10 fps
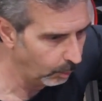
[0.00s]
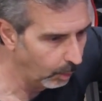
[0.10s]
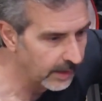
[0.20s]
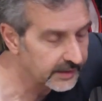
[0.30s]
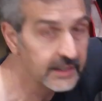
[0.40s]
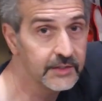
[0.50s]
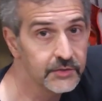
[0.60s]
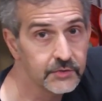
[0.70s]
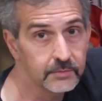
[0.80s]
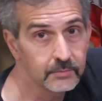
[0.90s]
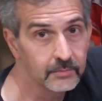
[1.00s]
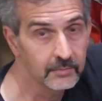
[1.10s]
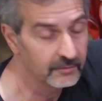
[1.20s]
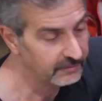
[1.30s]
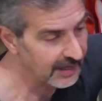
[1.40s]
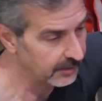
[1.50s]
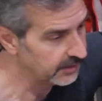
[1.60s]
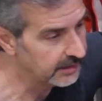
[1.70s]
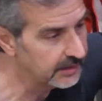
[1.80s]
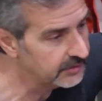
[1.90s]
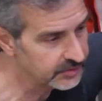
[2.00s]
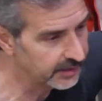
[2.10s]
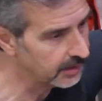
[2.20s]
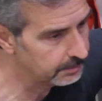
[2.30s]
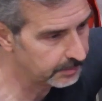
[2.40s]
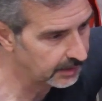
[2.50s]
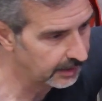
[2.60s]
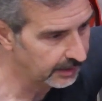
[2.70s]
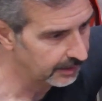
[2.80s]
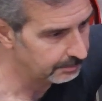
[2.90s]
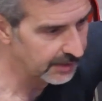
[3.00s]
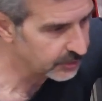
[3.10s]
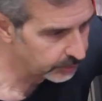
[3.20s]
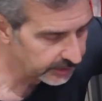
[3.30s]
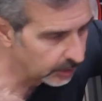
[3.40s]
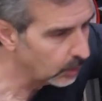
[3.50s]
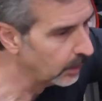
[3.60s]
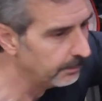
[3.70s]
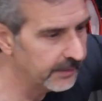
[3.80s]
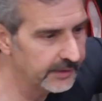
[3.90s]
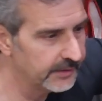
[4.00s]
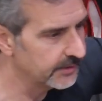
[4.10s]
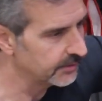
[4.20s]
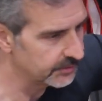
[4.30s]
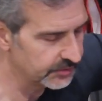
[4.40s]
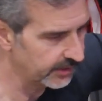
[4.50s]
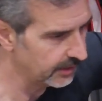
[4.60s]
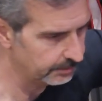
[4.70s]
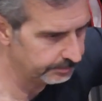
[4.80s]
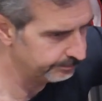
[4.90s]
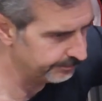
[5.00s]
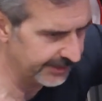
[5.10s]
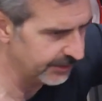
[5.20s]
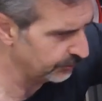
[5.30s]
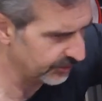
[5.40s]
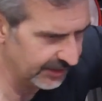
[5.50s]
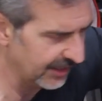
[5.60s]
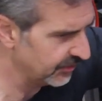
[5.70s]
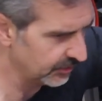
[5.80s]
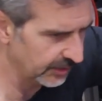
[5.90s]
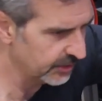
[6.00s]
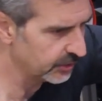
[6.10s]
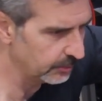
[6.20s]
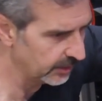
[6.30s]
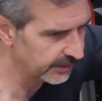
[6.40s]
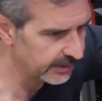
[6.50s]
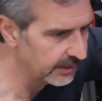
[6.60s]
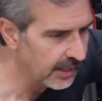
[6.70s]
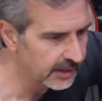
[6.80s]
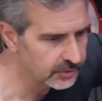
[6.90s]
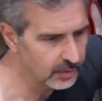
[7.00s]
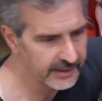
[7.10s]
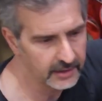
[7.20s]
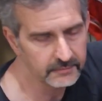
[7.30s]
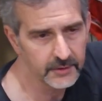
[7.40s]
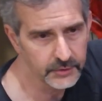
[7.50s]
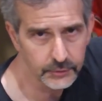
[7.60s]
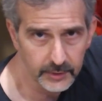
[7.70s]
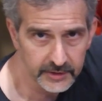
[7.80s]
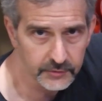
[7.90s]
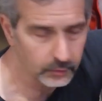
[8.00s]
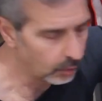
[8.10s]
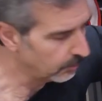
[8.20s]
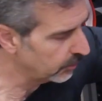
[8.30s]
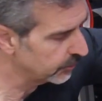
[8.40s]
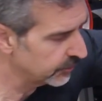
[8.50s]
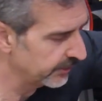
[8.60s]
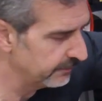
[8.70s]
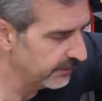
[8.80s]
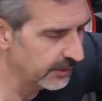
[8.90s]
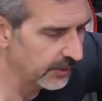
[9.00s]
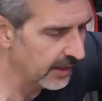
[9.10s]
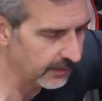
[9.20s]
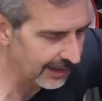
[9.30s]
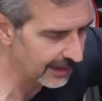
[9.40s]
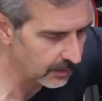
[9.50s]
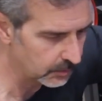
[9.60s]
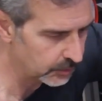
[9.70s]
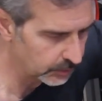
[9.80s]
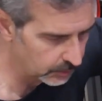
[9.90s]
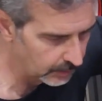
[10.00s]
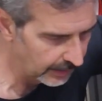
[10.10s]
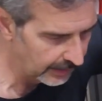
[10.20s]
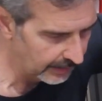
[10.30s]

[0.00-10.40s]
what he's found, and he set up measuring equipment and set up an interesting isolation rig and tried out various transformers and figured out how to